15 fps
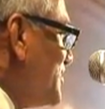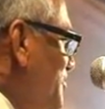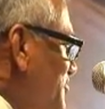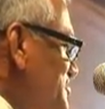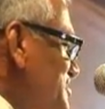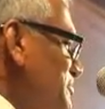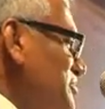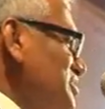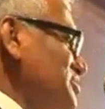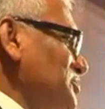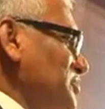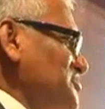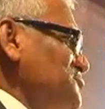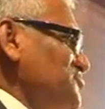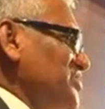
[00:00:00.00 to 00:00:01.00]
he was able to
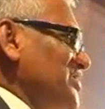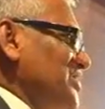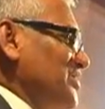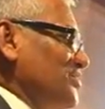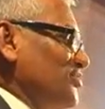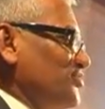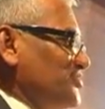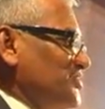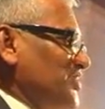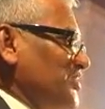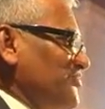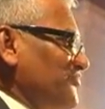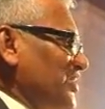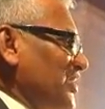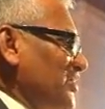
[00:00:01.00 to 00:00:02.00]
persuade her, look
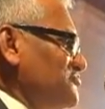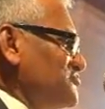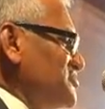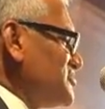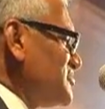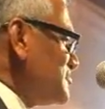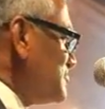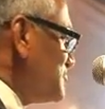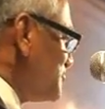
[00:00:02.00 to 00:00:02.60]
here, when I am